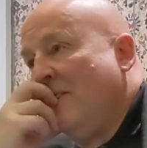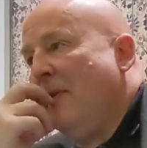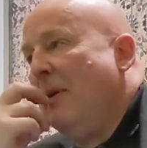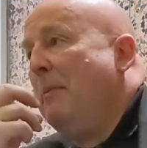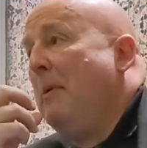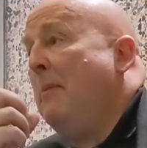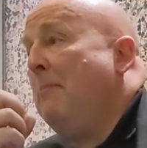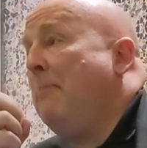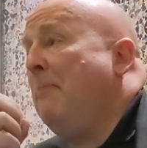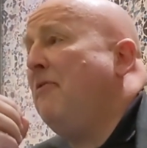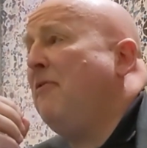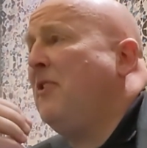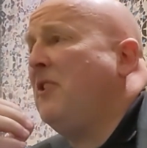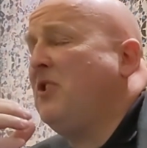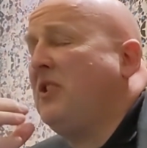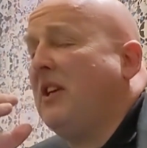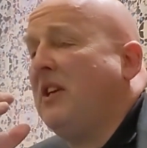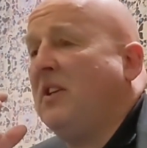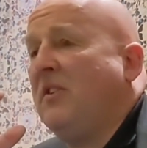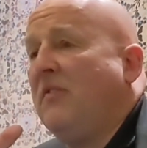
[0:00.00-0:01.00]
maybe
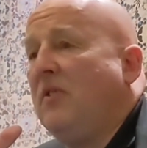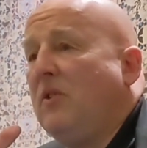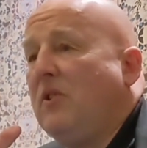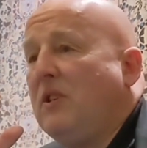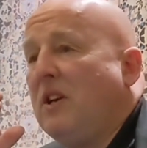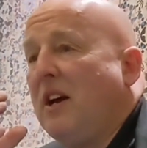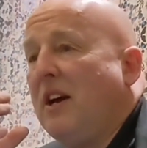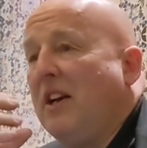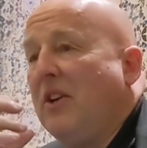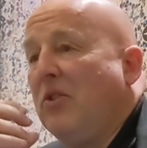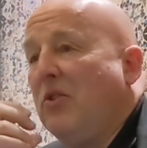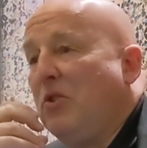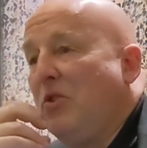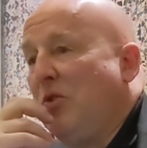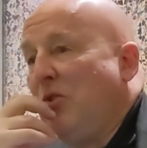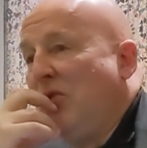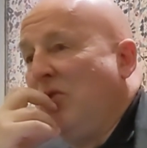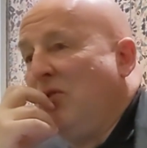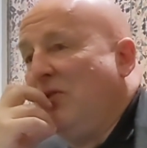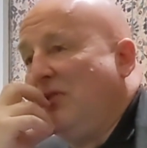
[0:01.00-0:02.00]
first interviews now don't
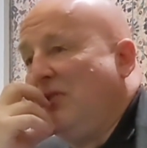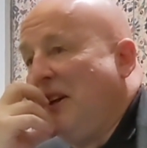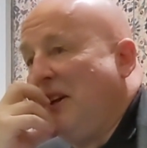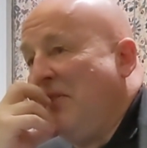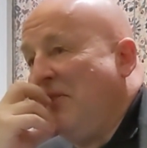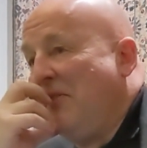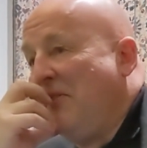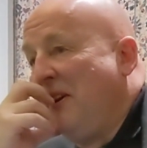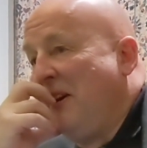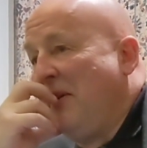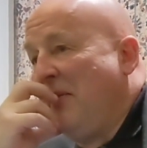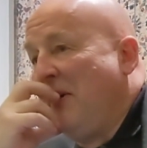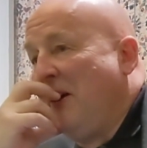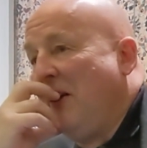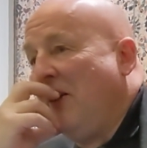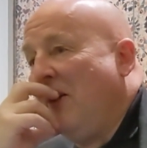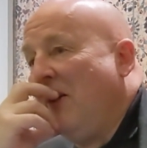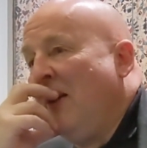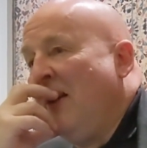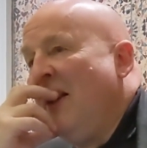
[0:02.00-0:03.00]
go down very well.
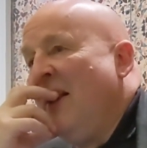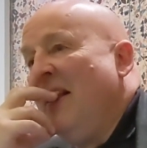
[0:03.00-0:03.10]
Yeah.